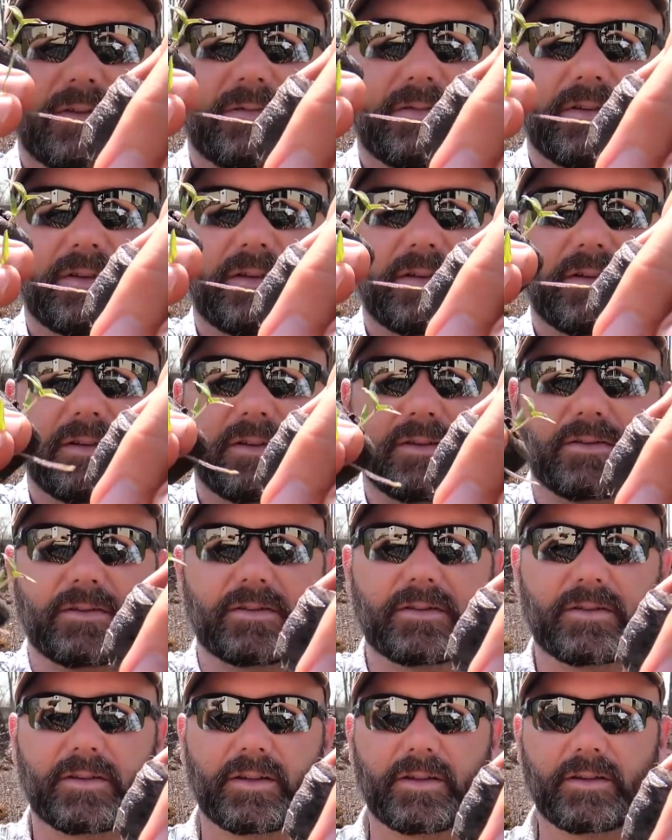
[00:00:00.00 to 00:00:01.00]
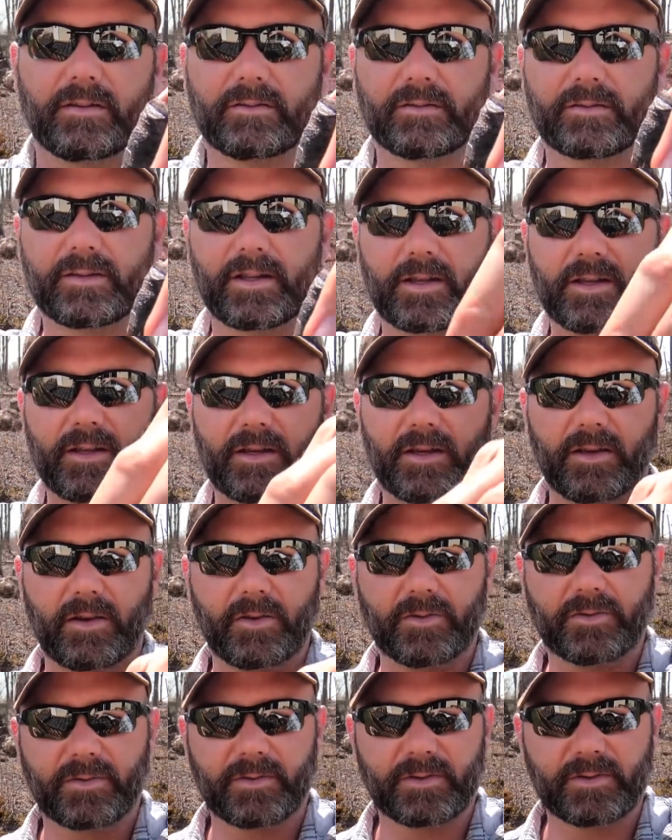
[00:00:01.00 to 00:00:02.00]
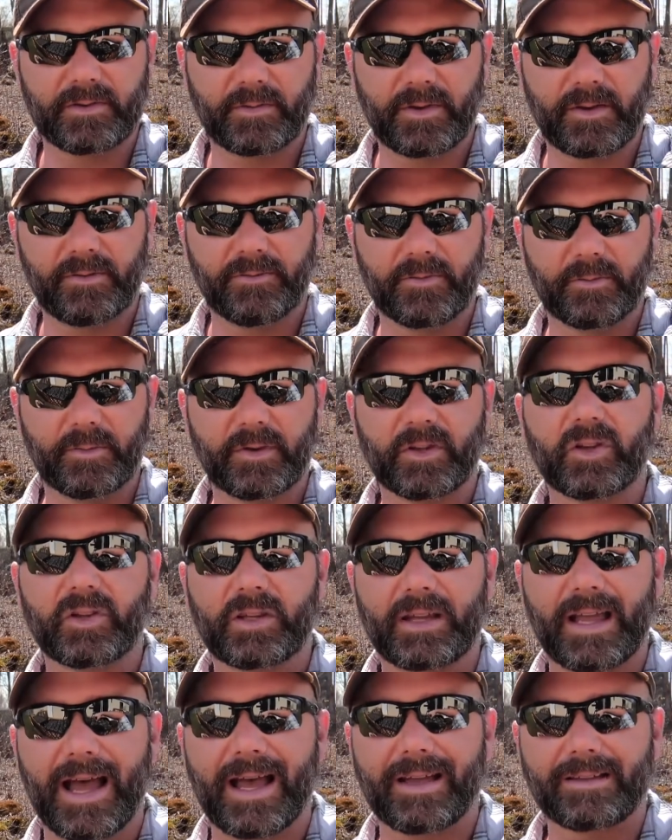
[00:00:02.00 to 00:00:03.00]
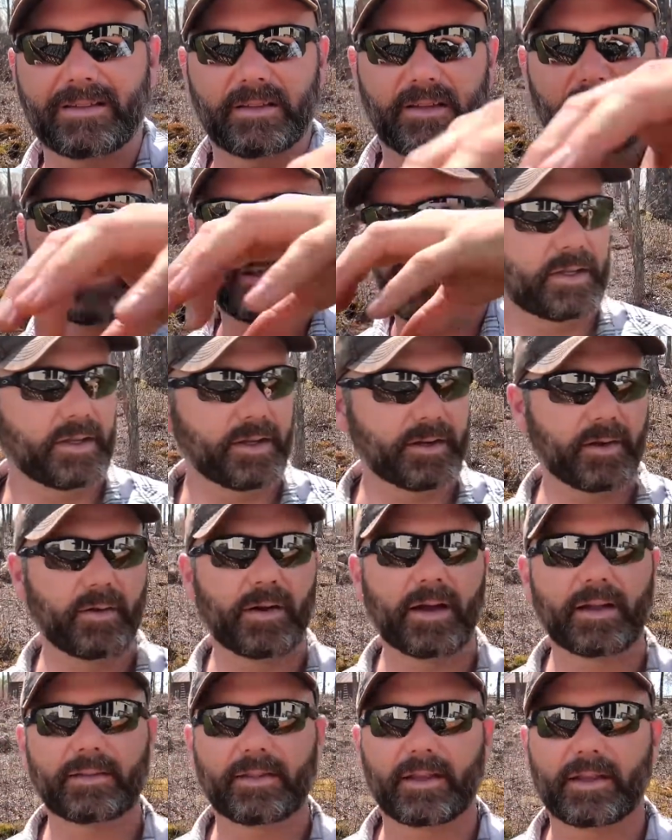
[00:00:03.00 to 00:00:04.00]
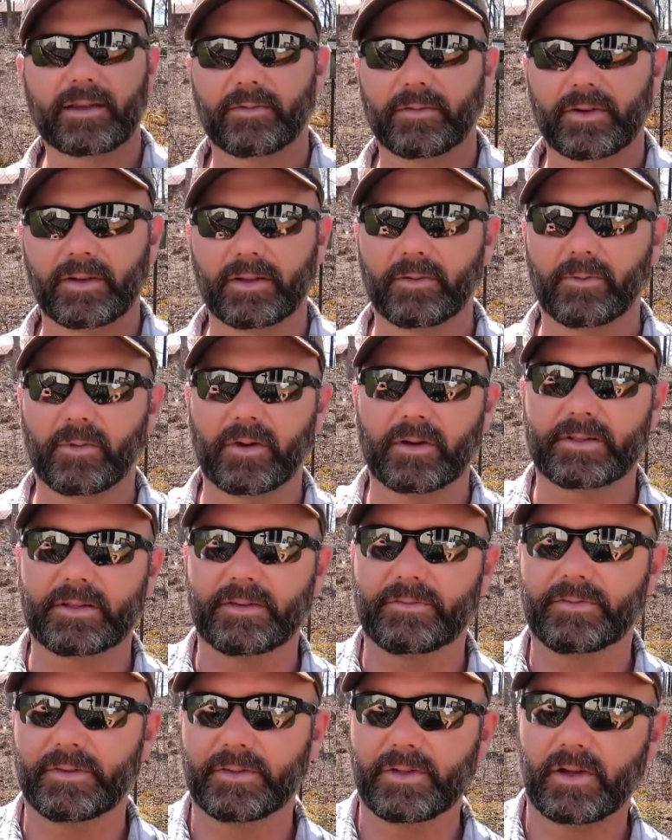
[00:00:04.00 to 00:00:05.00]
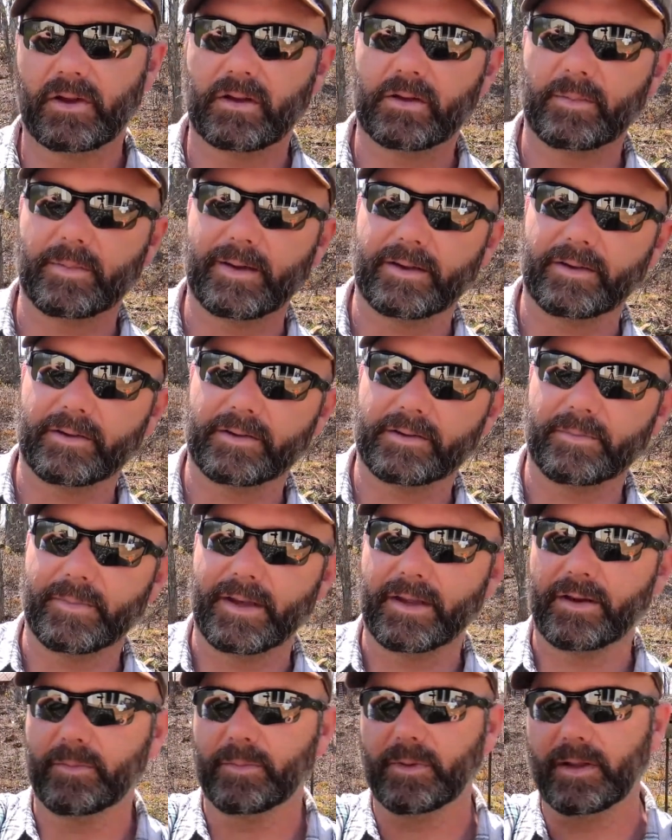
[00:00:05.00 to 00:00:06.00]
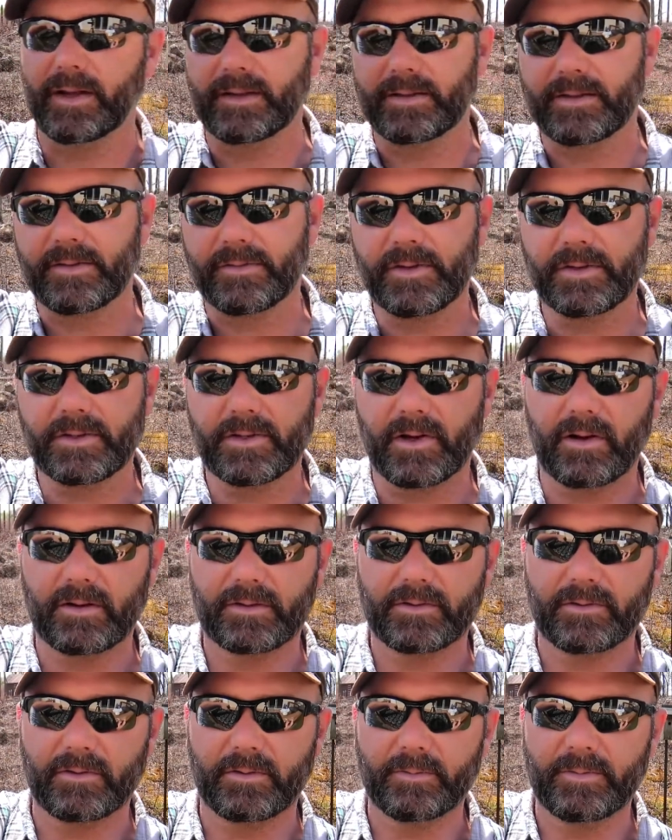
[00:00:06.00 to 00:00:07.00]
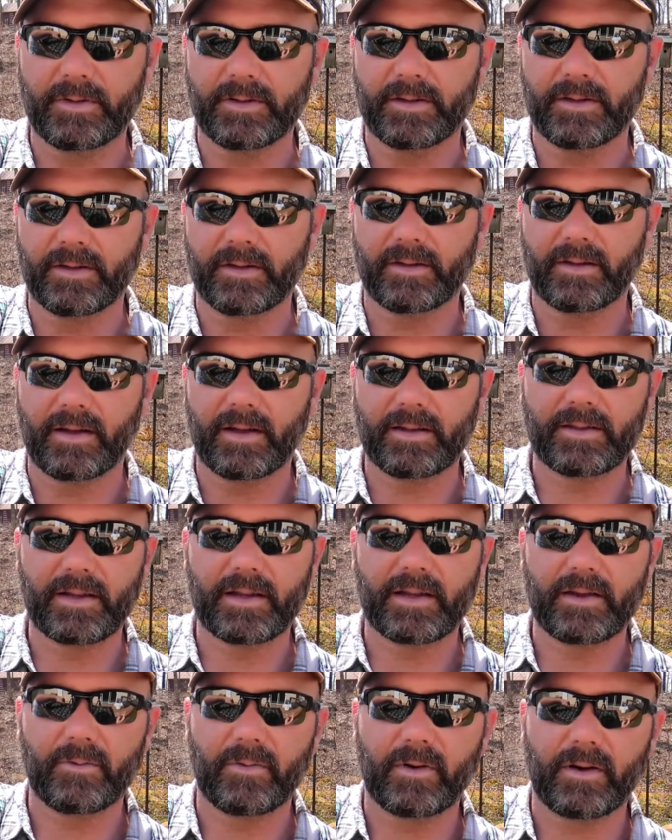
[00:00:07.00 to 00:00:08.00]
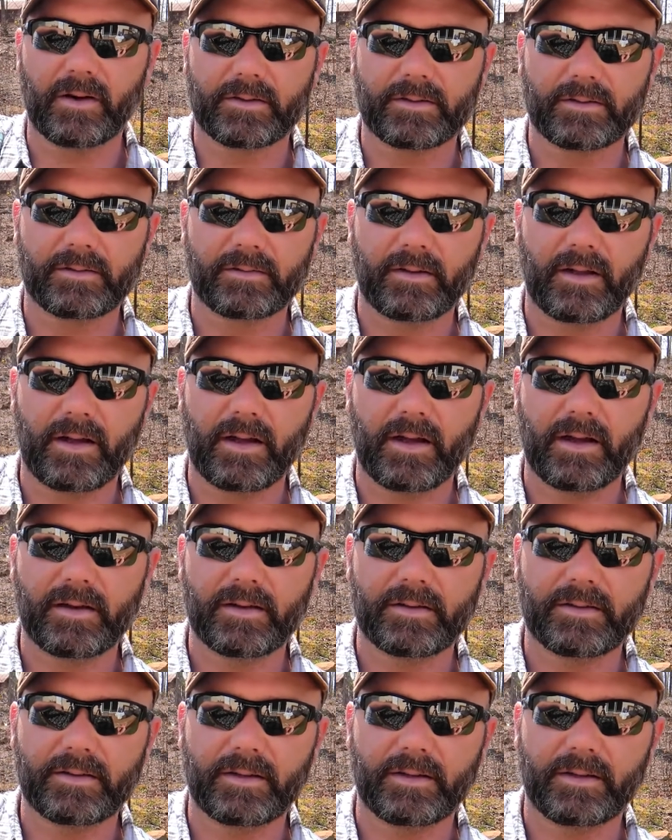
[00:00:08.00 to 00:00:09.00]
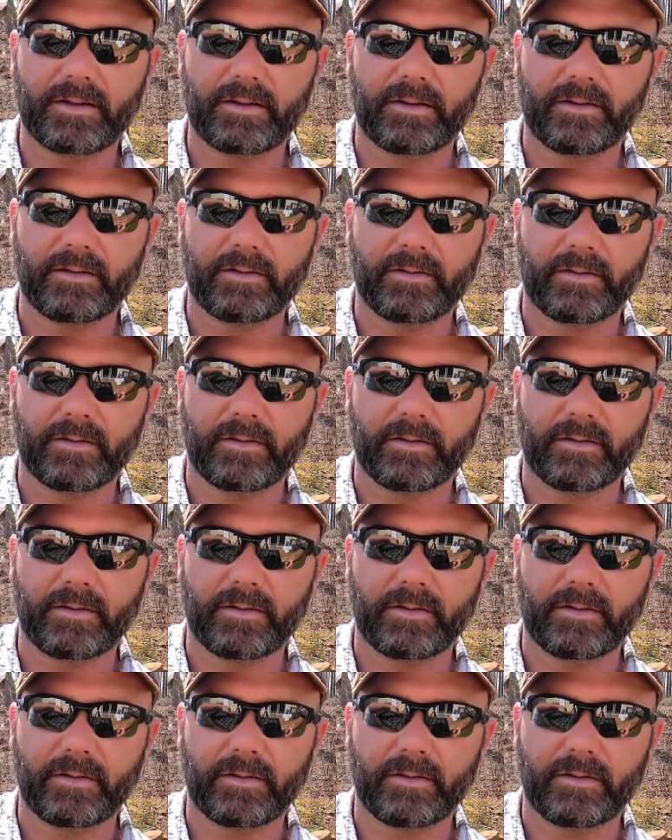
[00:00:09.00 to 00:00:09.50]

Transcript: get rid of those so they don't take any nutrients away from the good guys. You know, I think it really works if you talk about your tomato plants. If you talk to them, I think it works. I honestly do.